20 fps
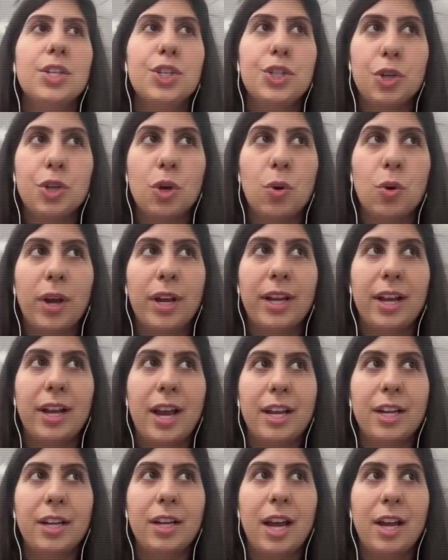So
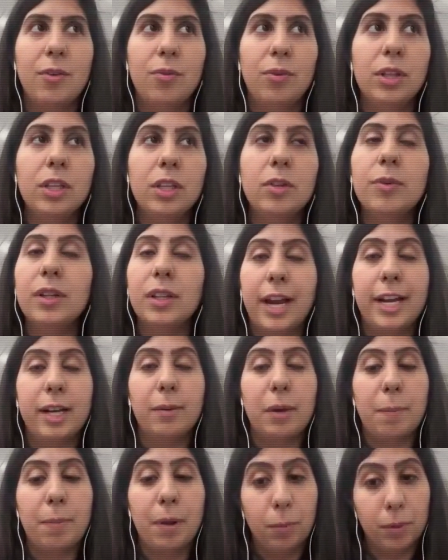I really relied
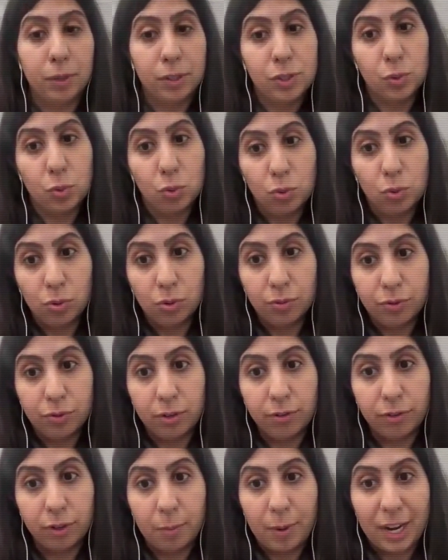on my public school
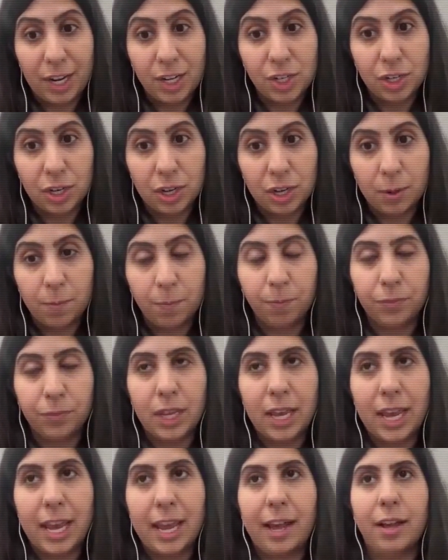for information.
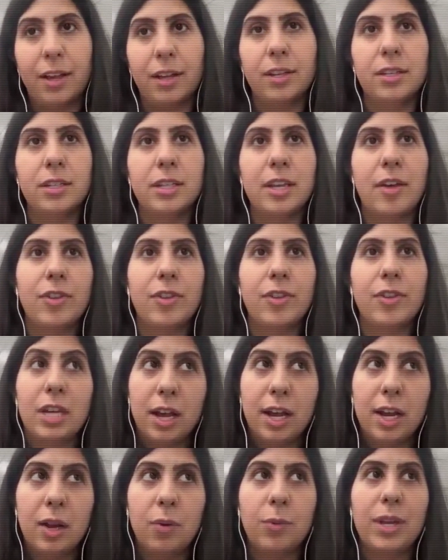And at the
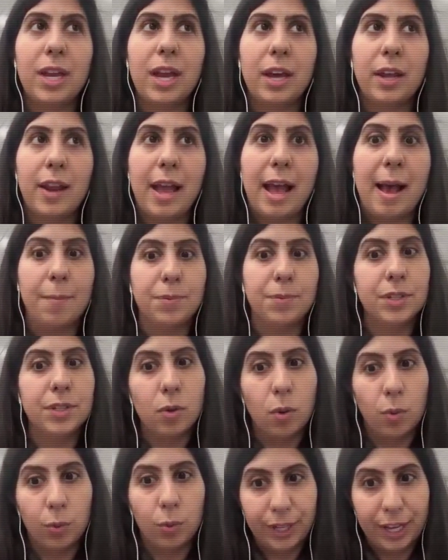time, we had
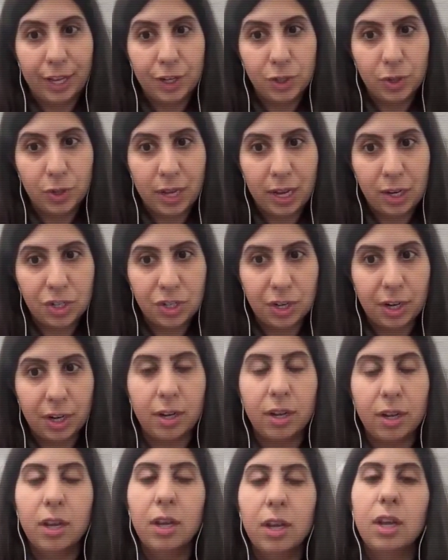absence-only
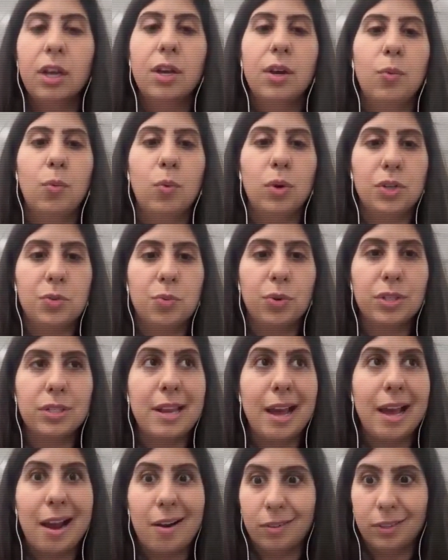education, which was
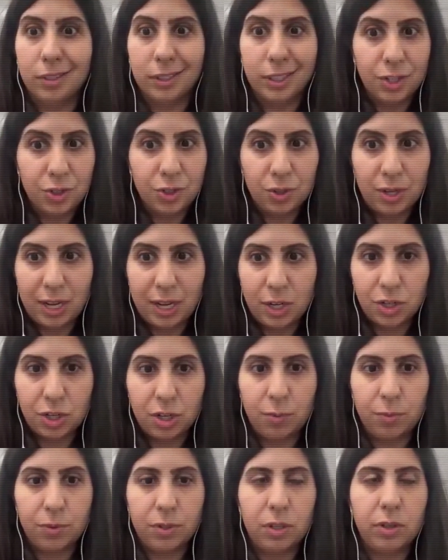not really
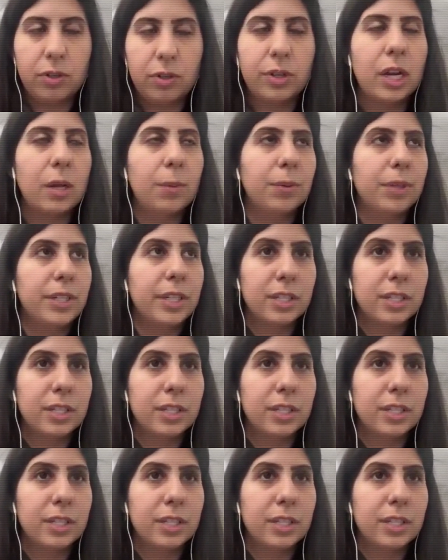education, was incredibly